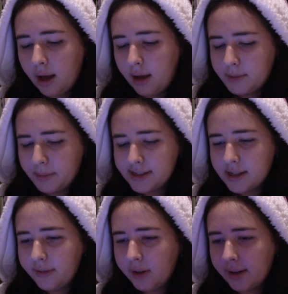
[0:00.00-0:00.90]
So
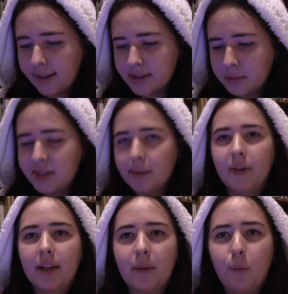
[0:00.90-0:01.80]
basically I feel like that's going to be
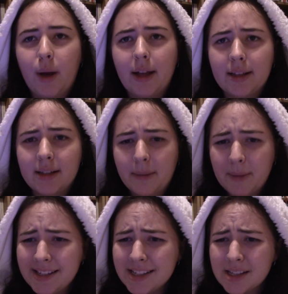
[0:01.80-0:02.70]
something where,
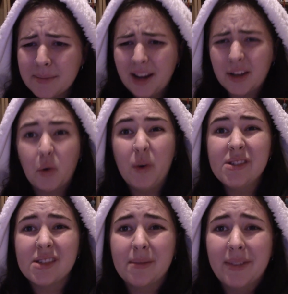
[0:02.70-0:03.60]
I'm guessing it's going to be like a
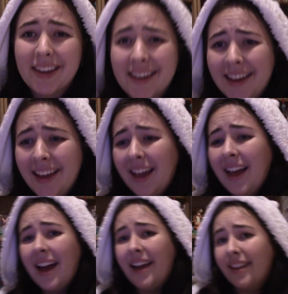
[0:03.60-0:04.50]
quiz or something.
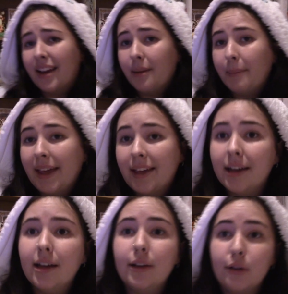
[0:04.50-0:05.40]
And they're going to
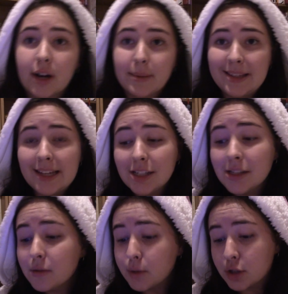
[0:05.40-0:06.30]
make your
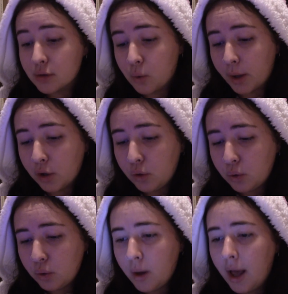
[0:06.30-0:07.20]
recommendations, which is quite
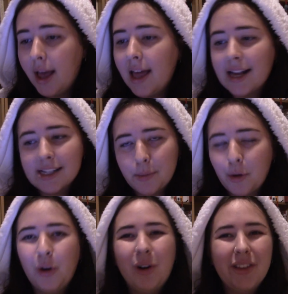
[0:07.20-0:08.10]
cool.
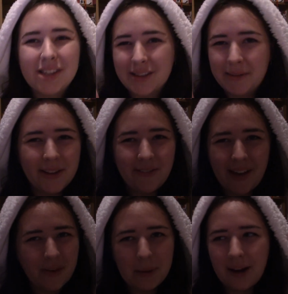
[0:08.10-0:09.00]
Explore, this is my
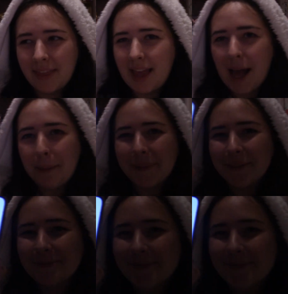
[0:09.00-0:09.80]
favourite part of the app.